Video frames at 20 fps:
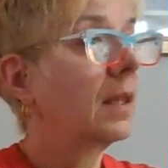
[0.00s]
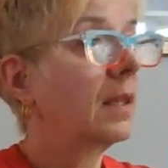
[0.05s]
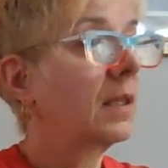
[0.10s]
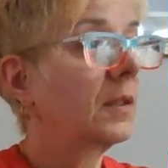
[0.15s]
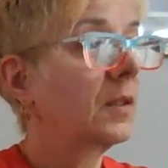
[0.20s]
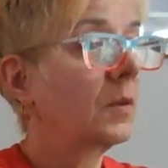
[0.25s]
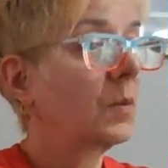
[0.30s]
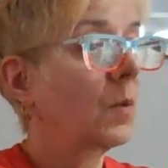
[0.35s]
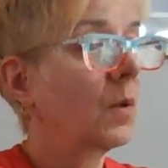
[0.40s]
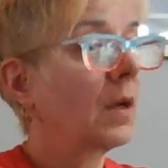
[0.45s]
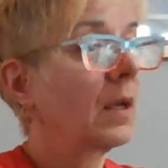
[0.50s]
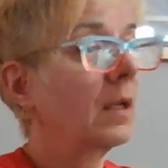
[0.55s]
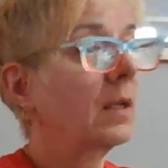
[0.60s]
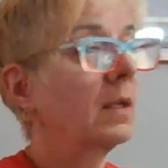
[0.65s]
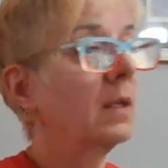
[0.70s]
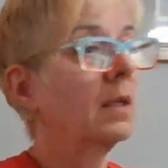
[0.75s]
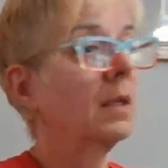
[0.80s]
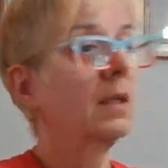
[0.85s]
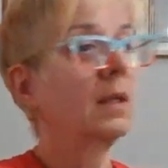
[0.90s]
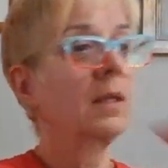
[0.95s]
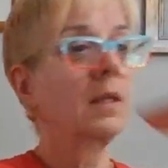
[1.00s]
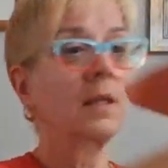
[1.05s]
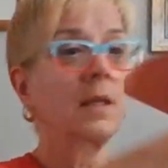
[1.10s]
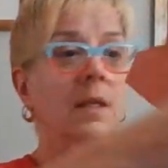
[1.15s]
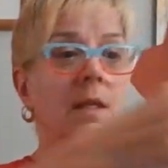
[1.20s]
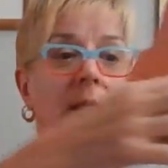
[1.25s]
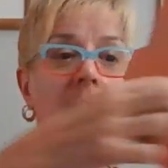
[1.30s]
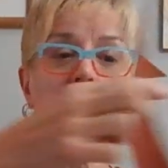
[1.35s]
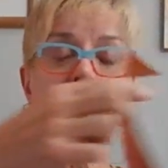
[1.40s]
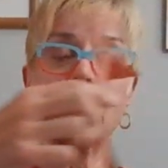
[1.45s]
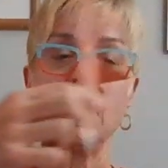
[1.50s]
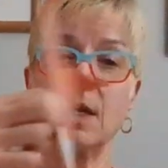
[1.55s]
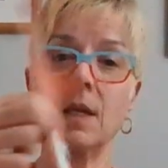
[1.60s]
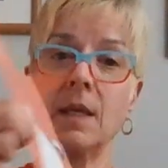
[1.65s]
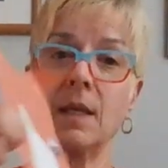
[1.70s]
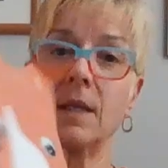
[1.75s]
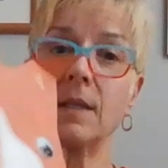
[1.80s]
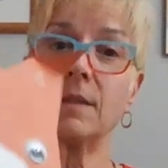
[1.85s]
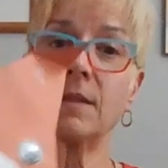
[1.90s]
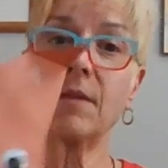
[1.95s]
This one
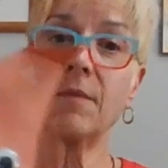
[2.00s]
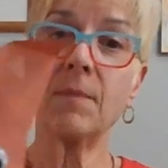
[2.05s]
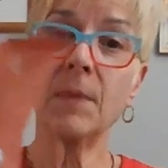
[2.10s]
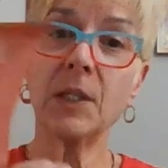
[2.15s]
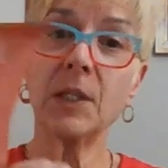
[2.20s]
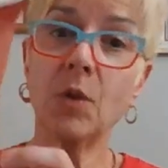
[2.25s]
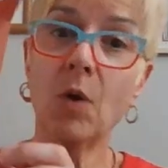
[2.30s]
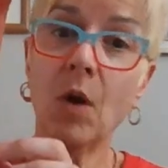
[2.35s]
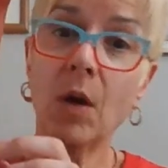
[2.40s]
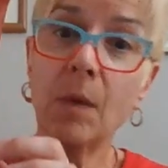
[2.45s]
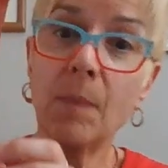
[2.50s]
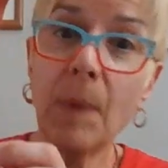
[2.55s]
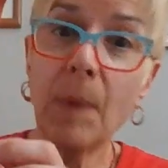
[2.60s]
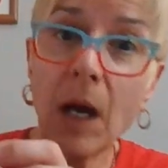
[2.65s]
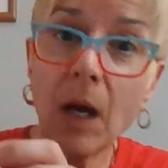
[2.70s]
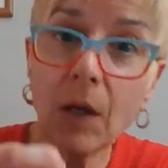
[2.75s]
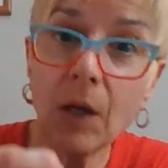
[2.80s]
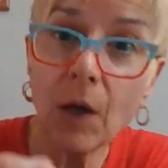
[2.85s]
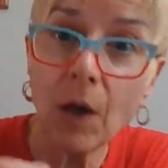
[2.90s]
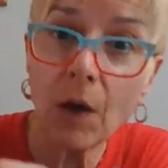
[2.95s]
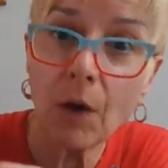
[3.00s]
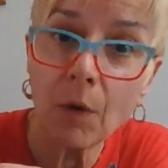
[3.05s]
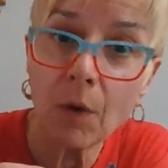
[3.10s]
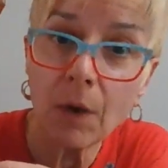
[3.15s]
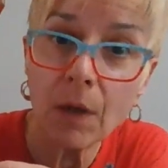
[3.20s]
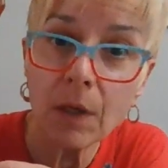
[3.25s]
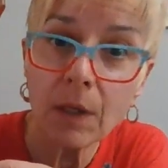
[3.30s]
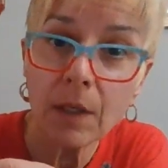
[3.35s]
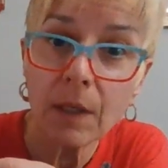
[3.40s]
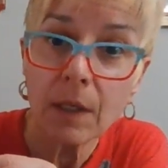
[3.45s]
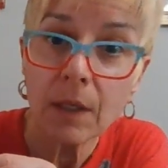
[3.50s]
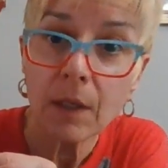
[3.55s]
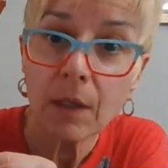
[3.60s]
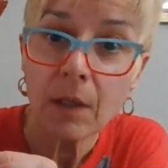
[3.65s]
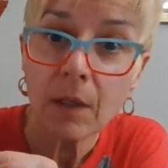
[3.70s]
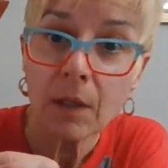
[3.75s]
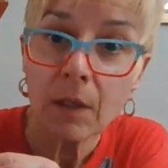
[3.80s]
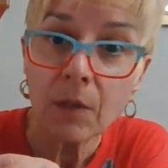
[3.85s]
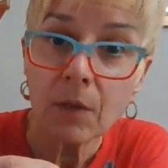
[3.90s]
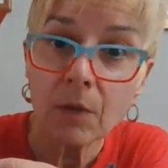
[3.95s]
is of my dog Pongo.
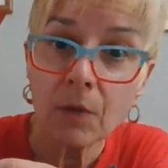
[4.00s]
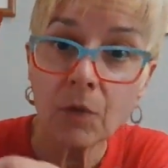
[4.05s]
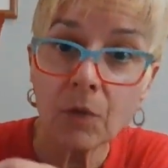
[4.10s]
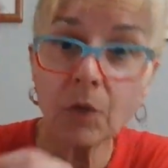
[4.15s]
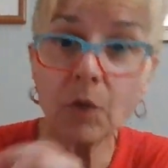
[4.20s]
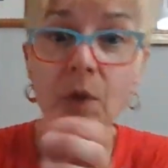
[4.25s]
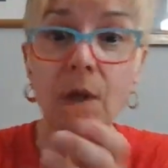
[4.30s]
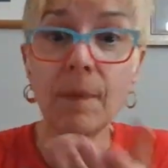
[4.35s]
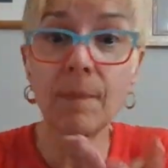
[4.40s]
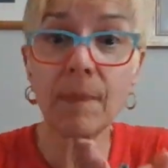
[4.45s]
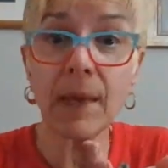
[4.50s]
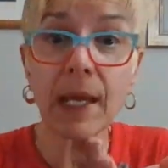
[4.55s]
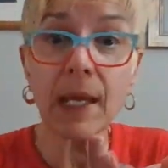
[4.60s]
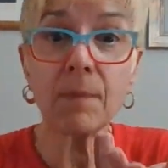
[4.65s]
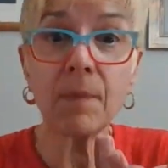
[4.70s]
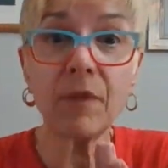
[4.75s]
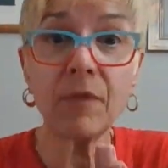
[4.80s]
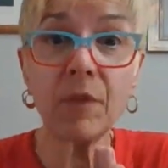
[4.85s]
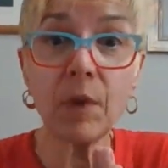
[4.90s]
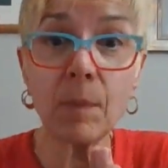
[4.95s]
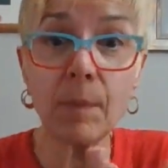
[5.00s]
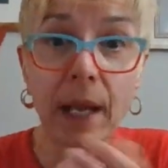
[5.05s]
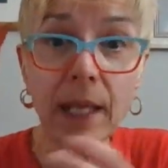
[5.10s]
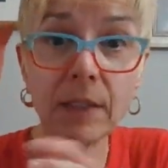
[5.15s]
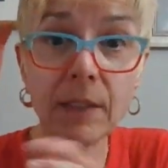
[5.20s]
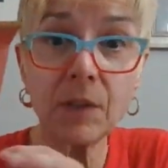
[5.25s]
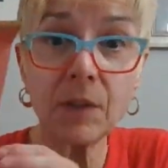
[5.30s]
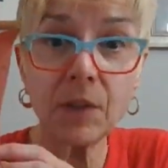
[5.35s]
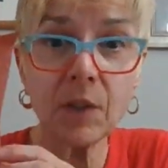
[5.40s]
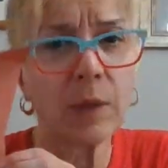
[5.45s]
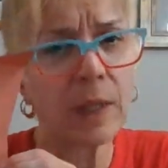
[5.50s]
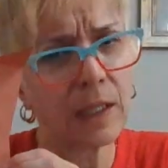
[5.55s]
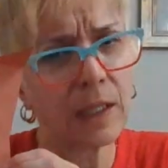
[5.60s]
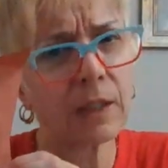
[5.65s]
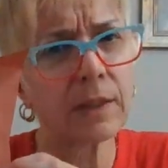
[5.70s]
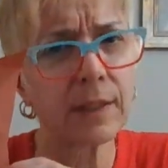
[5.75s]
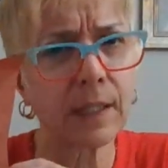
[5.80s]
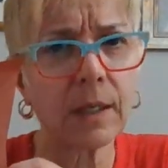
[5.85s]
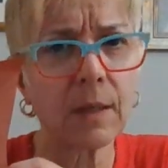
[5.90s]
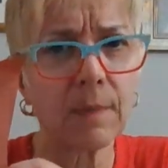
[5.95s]
So you can make them of your pets too. He
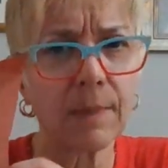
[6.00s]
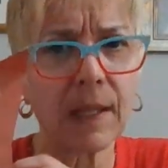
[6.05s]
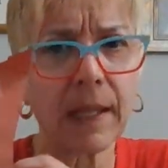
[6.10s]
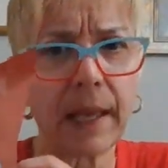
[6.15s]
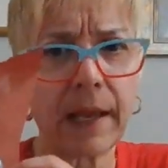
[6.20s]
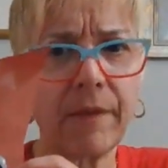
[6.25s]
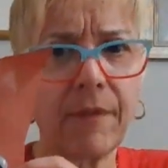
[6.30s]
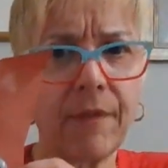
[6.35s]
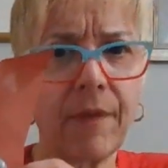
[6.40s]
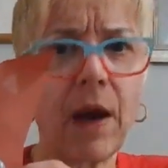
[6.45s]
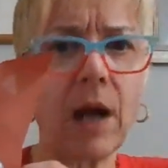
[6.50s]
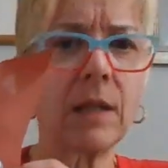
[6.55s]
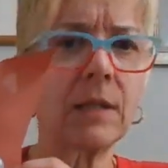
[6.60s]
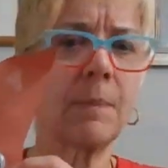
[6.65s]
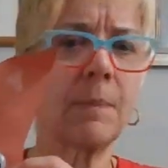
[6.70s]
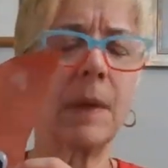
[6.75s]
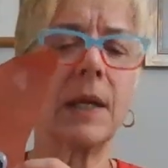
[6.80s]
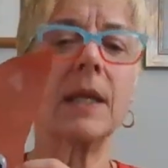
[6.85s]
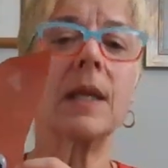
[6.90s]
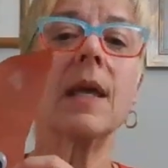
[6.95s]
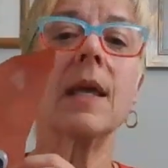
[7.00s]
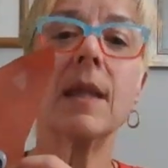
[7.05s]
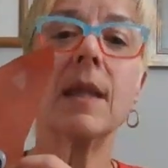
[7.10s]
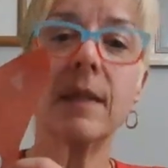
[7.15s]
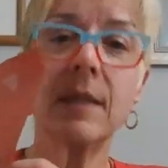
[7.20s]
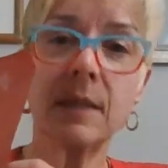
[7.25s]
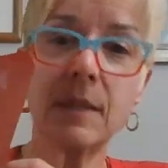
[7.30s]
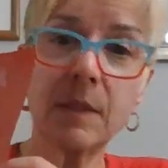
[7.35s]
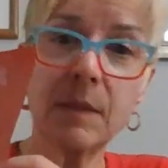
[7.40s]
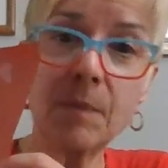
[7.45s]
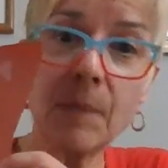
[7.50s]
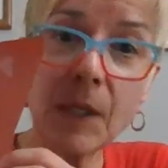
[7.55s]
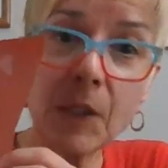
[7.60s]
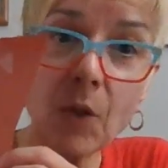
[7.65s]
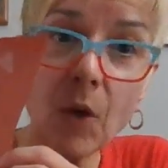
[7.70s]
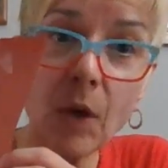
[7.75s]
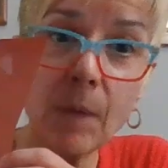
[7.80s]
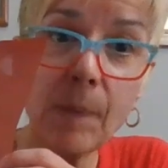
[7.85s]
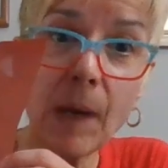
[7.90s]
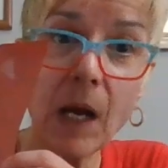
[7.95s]
looks a little bit like a fox, but this is my
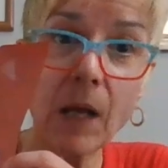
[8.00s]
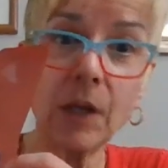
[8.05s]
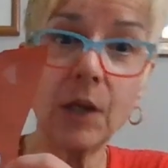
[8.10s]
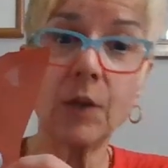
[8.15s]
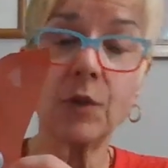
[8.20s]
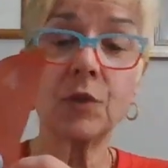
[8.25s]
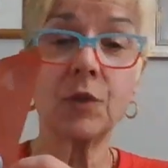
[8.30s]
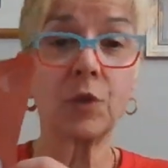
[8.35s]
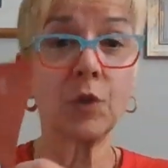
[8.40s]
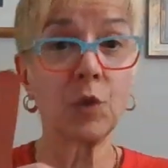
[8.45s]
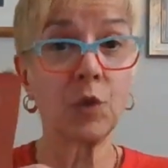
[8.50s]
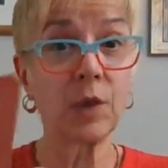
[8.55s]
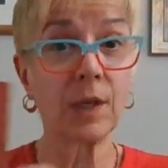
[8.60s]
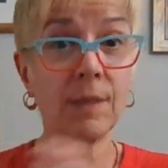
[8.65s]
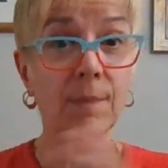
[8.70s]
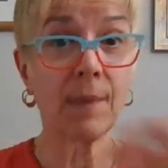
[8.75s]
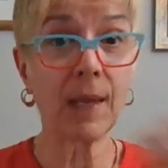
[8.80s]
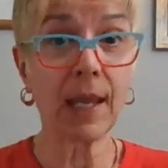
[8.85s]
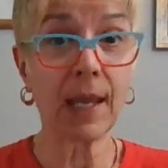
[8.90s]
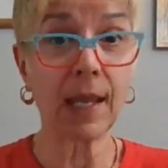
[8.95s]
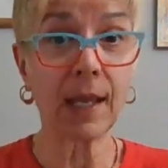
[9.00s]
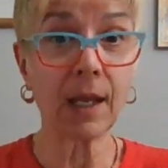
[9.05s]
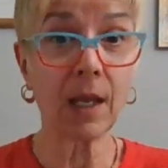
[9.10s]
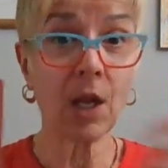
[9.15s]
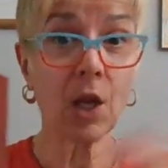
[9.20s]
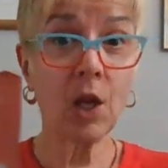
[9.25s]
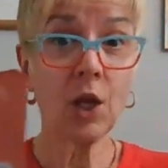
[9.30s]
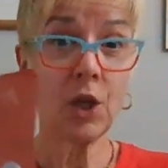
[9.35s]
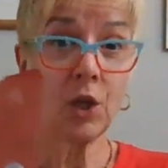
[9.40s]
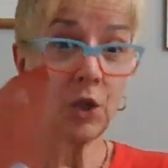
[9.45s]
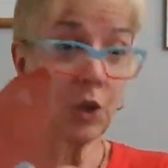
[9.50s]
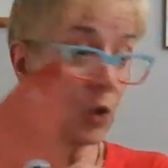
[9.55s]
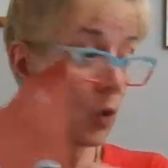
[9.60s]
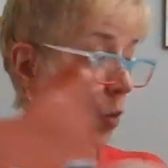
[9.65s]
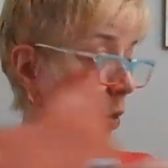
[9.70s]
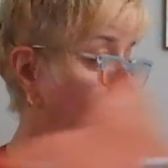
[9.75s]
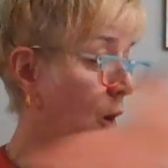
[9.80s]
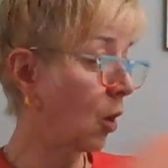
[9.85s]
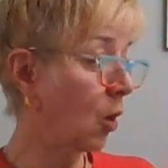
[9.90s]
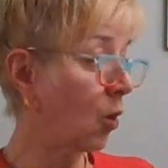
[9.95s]
dog Pongo, so you could make
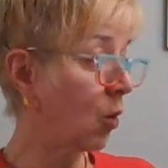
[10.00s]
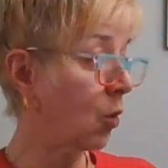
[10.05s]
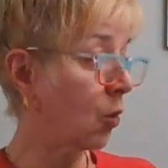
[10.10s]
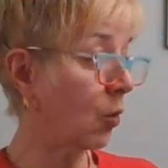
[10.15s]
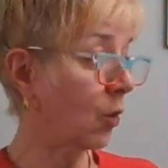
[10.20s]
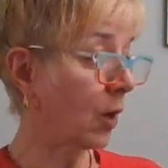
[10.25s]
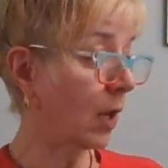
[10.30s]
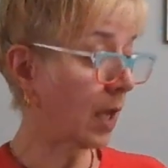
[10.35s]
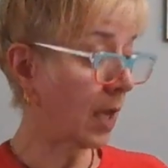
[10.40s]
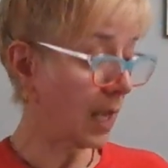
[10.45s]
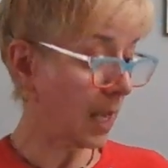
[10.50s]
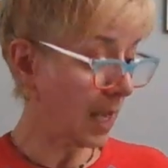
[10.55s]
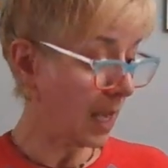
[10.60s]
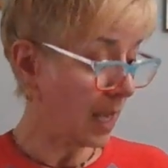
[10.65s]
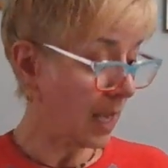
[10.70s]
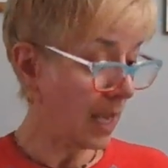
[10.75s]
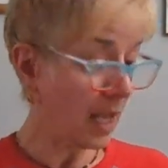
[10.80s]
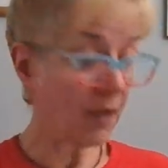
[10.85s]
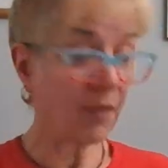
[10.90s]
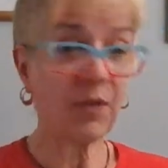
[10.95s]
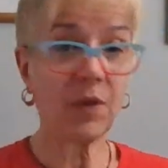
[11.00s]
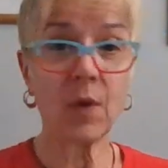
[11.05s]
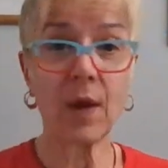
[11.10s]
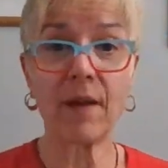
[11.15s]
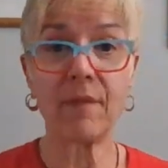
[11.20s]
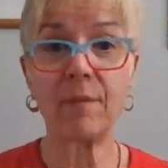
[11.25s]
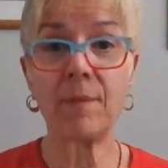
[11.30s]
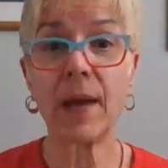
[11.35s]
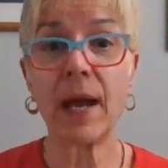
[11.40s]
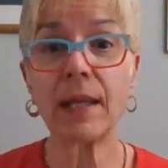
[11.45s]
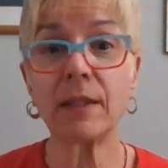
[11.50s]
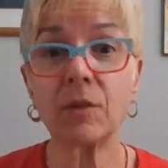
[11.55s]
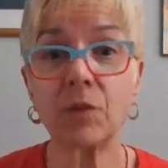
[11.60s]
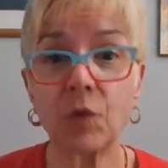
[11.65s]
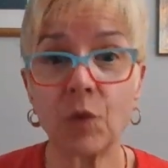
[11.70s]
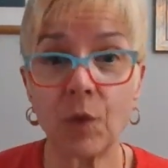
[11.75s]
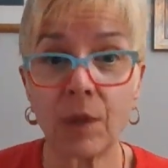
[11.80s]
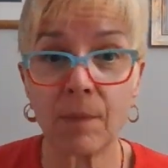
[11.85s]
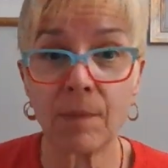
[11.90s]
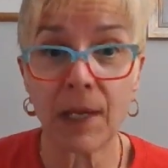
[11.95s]
your own. If you have
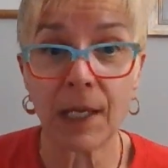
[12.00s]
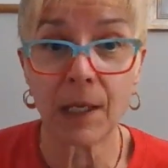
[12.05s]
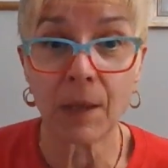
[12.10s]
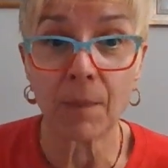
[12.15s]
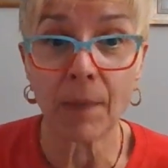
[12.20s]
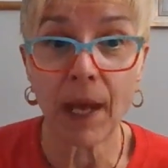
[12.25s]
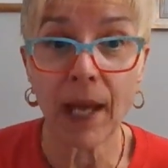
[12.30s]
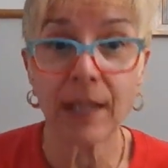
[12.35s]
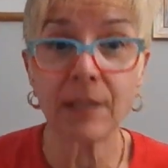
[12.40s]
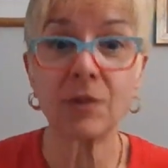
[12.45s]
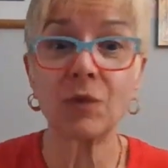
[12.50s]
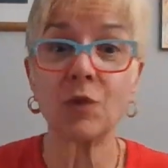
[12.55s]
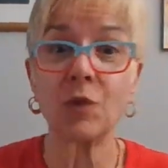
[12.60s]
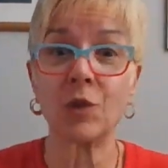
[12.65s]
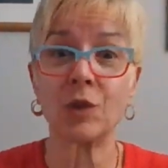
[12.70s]
pets, you can make your pets.